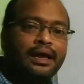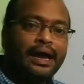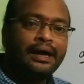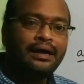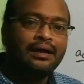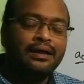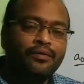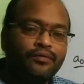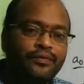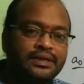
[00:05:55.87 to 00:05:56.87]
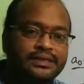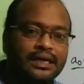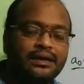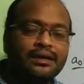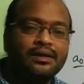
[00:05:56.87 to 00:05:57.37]
and we will check
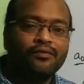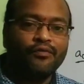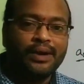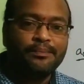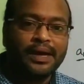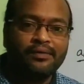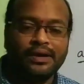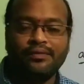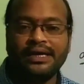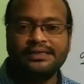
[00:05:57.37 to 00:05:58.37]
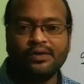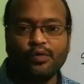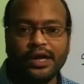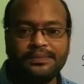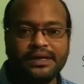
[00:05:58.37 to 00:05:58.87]
one by one what is the
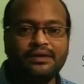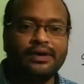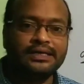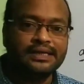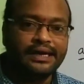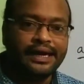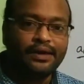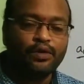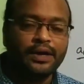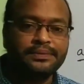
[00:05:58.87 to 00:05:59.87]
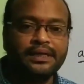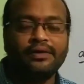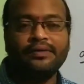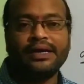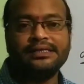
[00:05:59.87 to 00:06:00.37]
coefficient, what is the leading coefficient
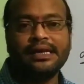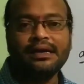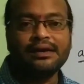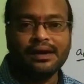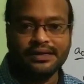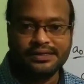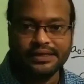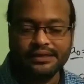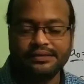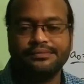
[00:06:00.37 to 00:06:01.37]
and what is the constant.